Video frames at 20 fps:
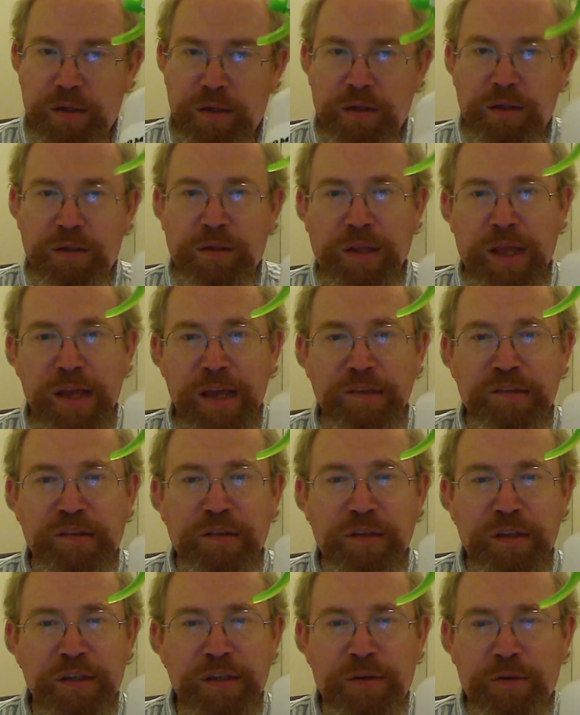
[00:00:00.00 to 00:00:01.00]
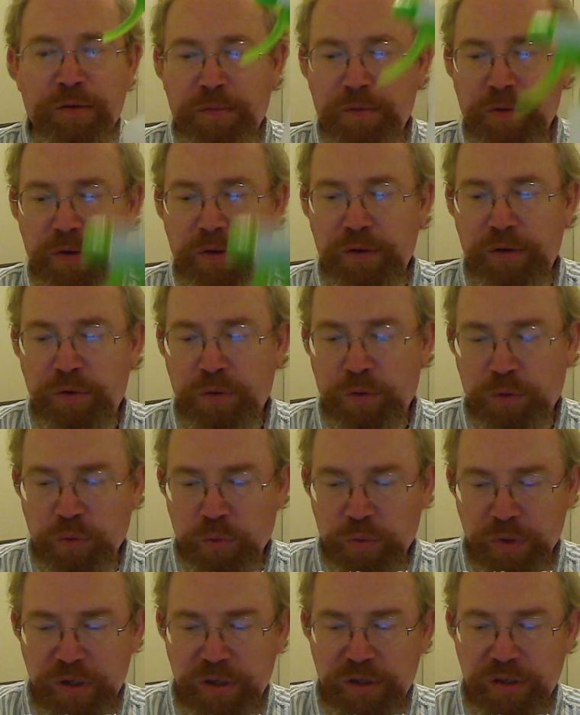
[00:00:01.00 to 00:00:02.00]
glass cleaner, you're
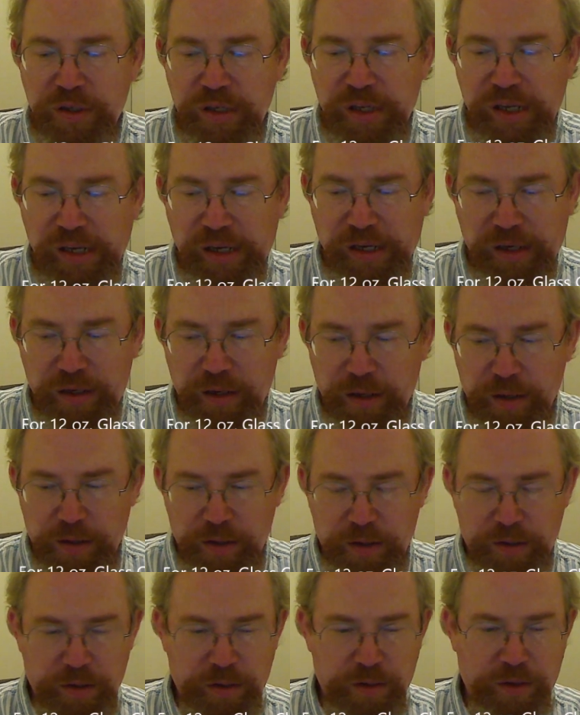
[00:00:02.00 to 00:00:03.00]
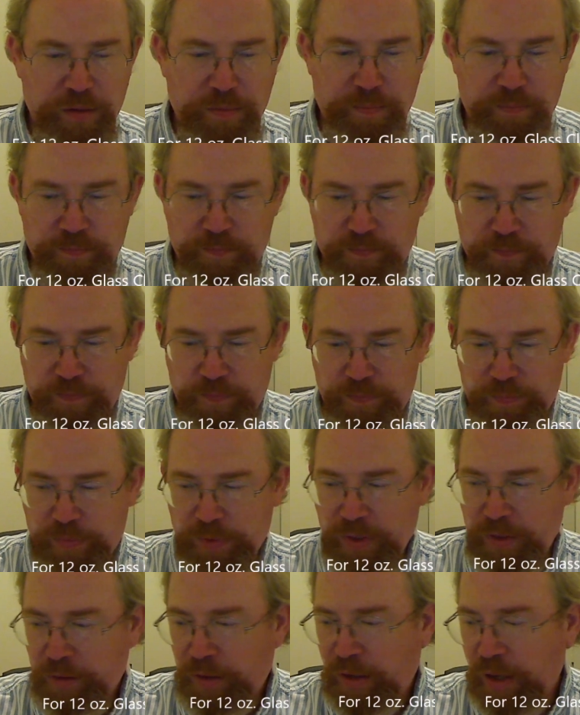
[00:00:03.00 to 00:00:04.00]
going to need,
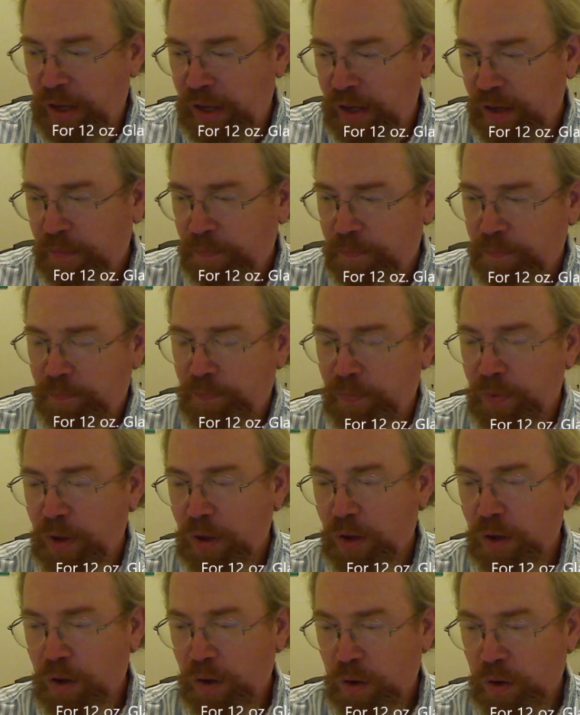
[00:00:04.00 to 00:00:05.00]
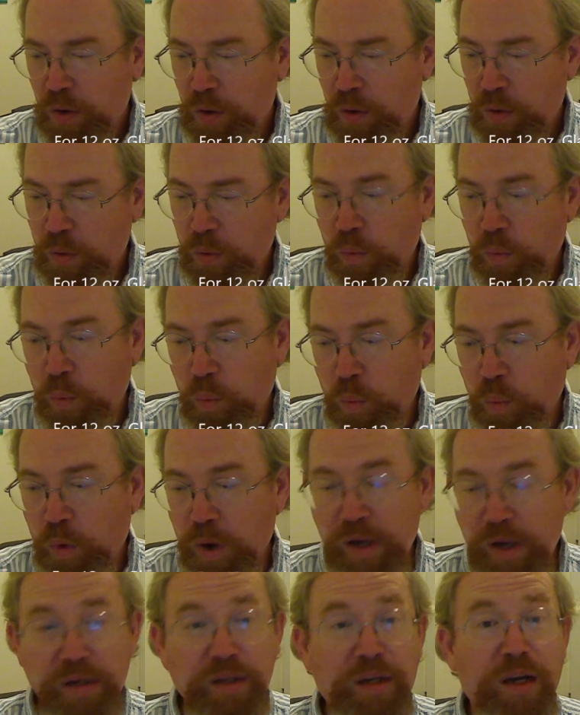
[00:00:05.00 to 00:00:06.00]
okay,
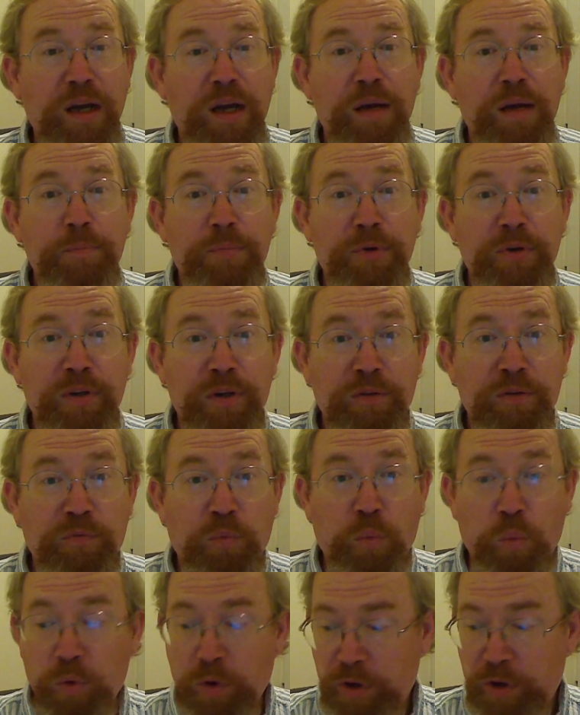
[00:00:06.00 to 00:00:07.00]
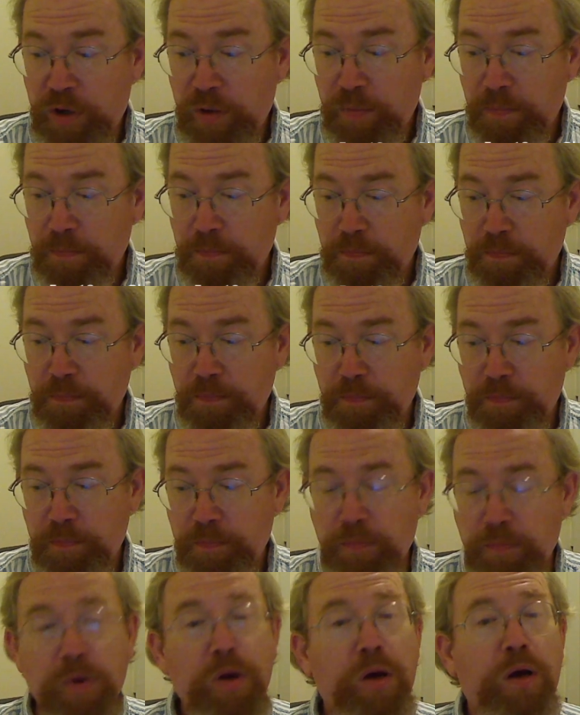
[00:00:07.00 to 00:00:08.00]
1 cup of water,
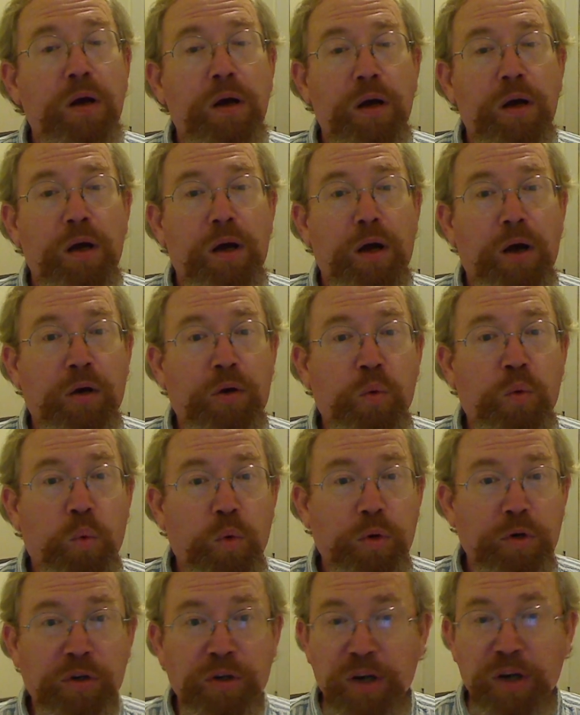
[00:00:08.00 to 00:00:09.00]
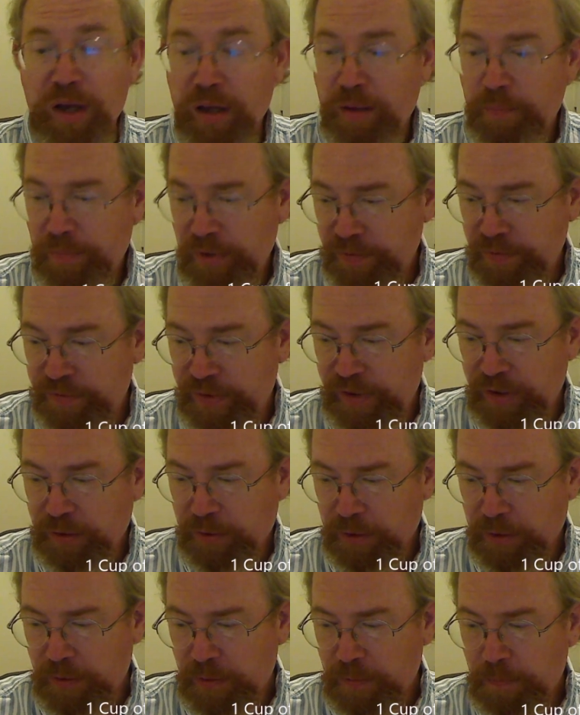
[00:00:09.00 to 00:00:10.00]
a 1/4 cup of
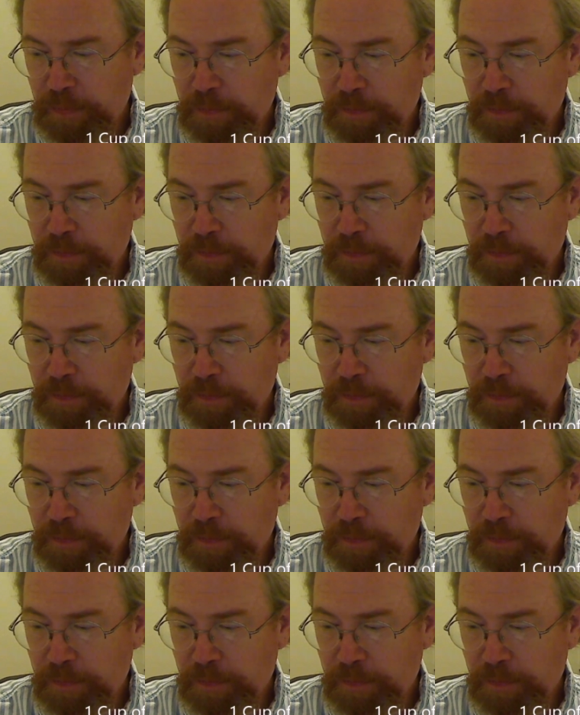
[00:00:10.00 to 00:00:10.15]
vinegar,